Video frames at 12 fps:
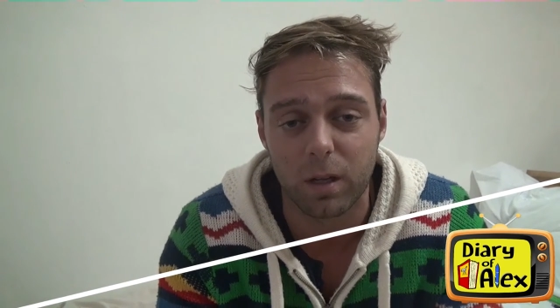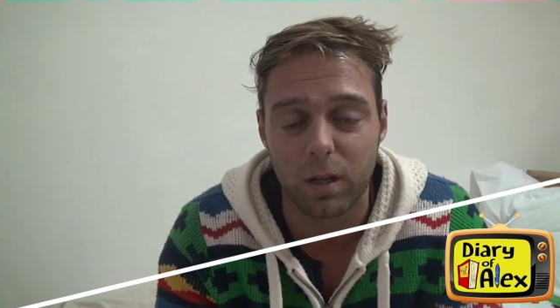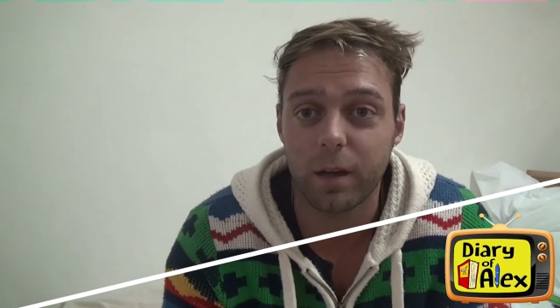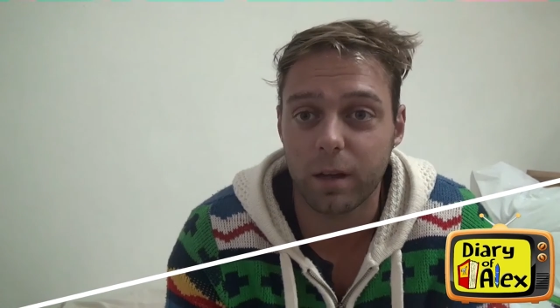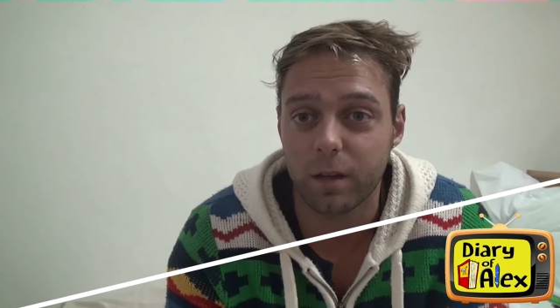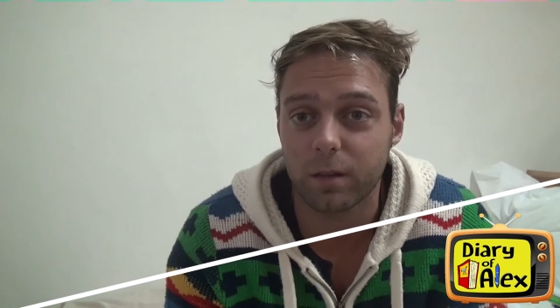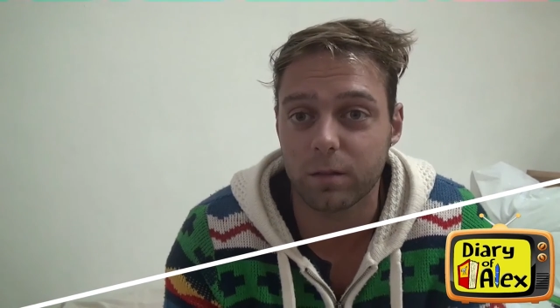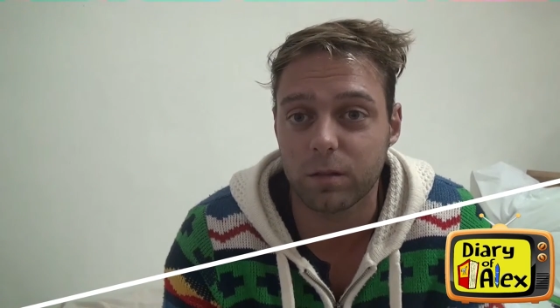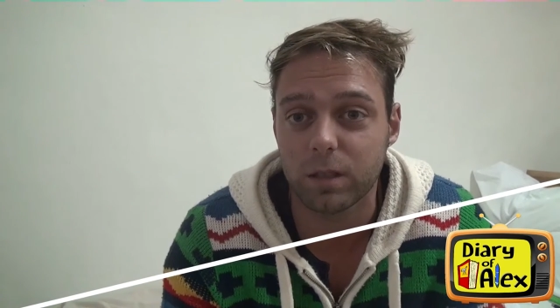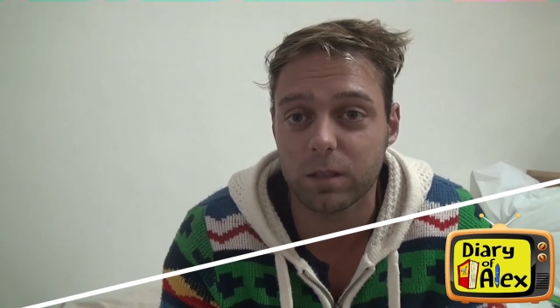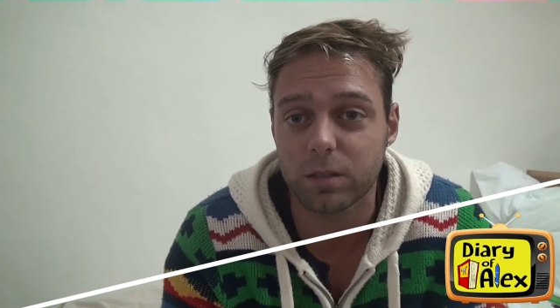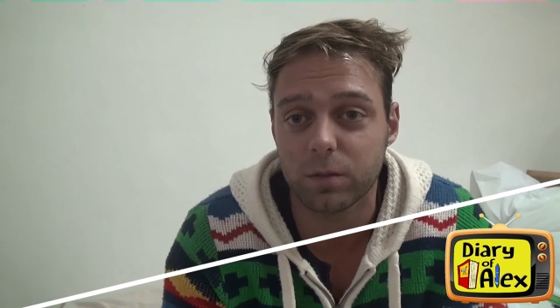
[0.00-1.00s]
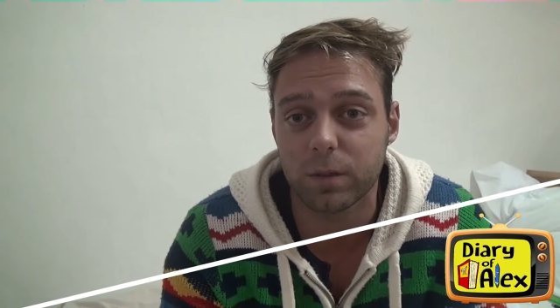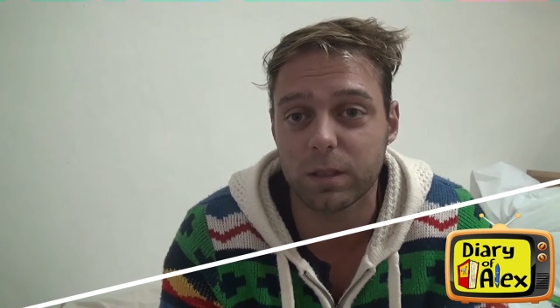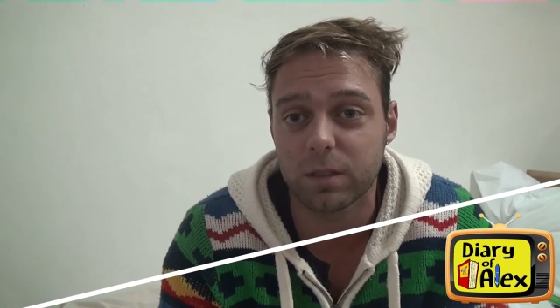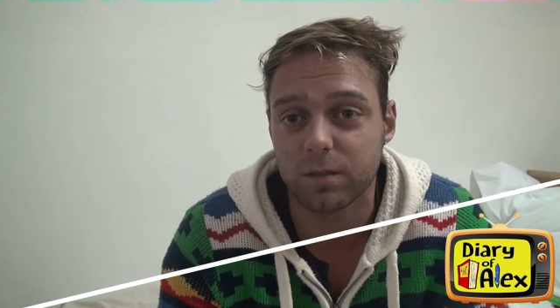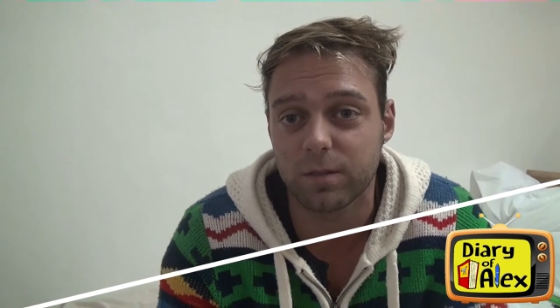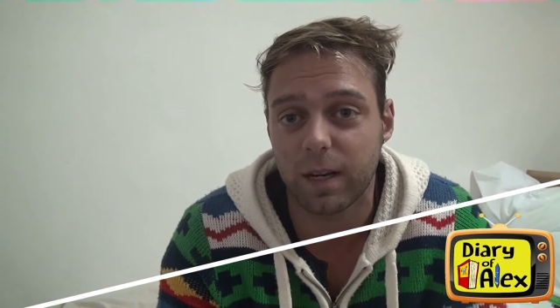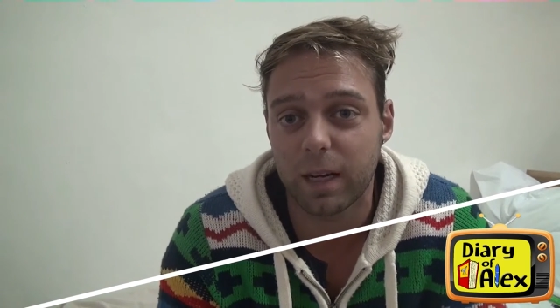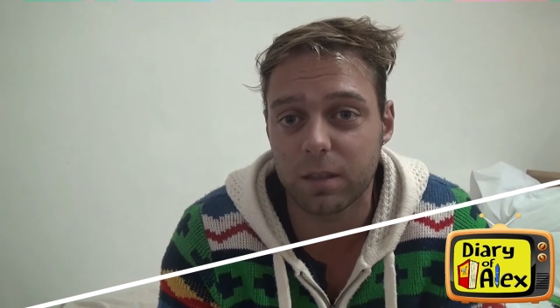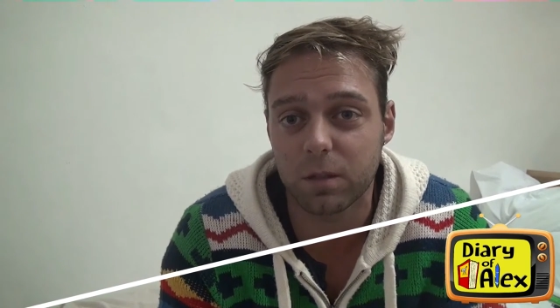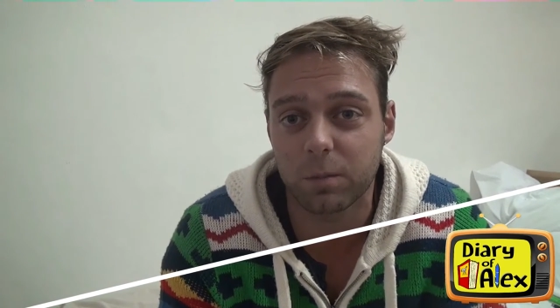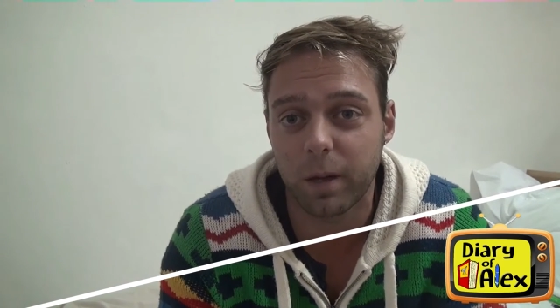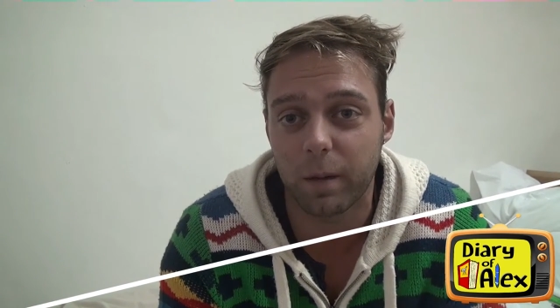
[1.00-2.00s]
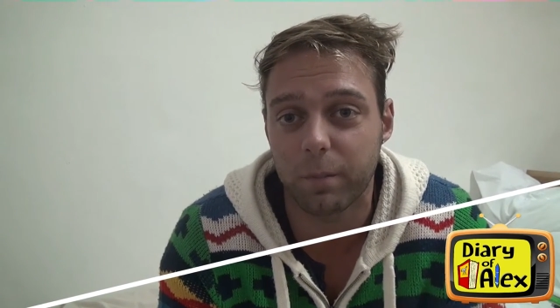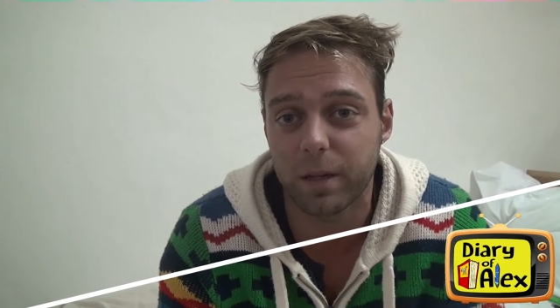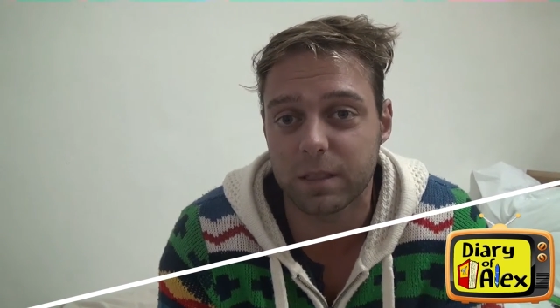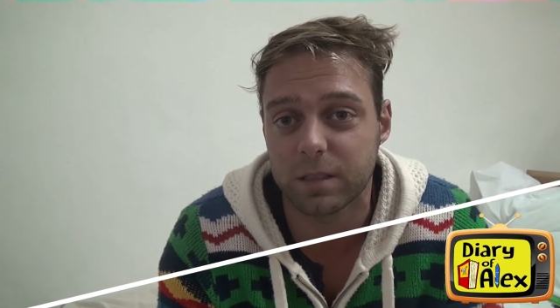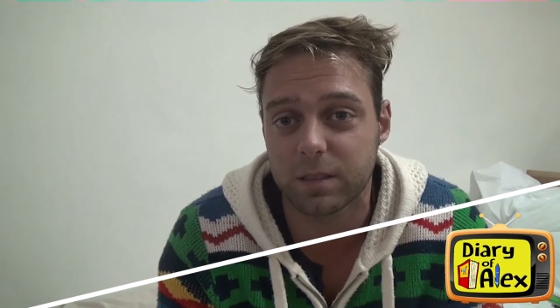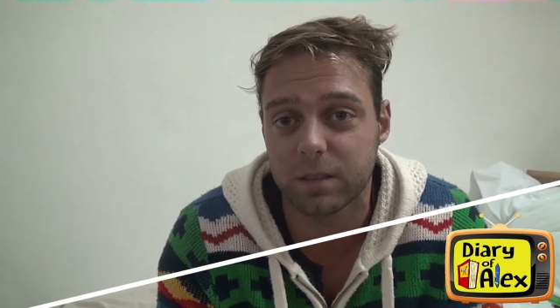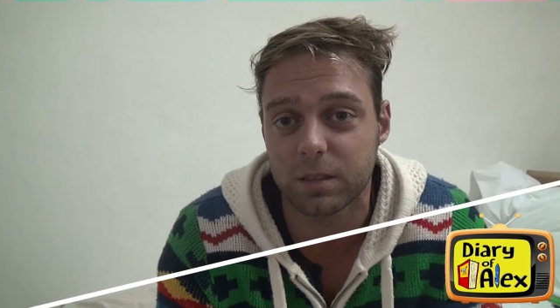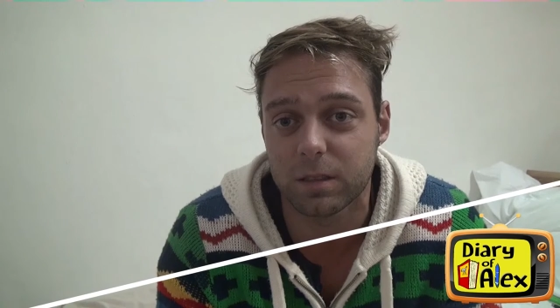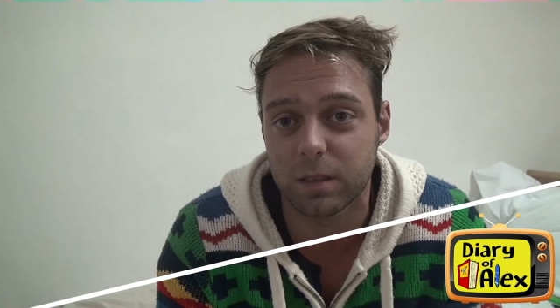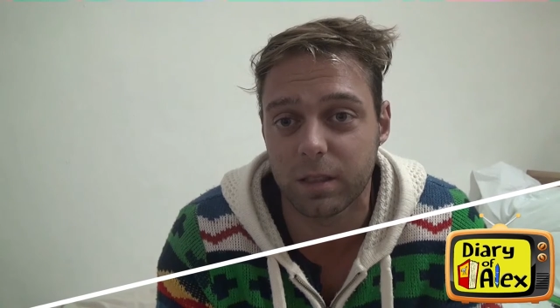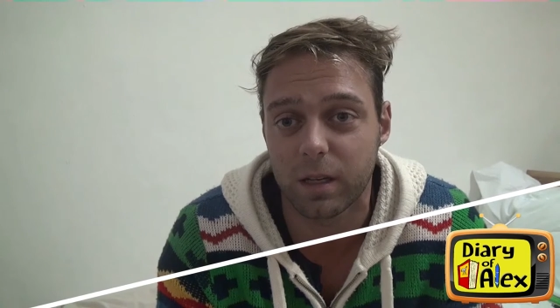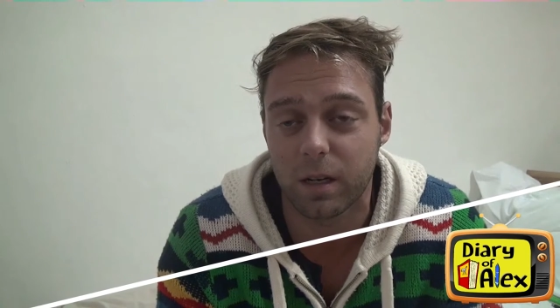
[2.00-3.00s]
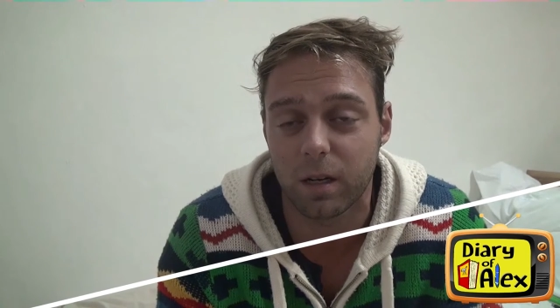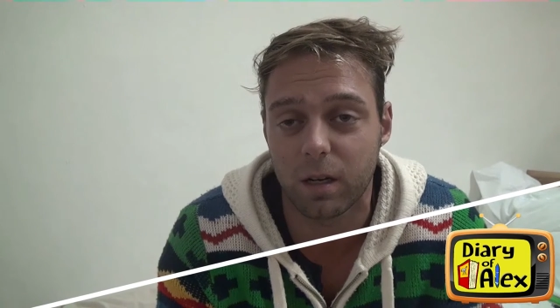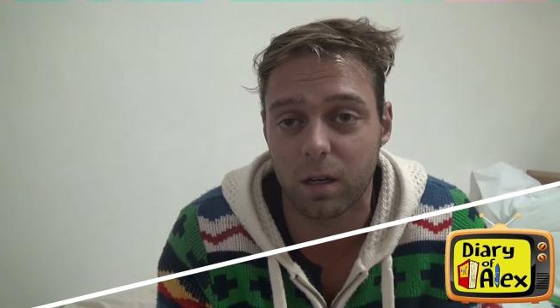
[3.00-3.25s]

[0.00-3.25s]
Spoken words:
And this reason why I didn't buy presents this year,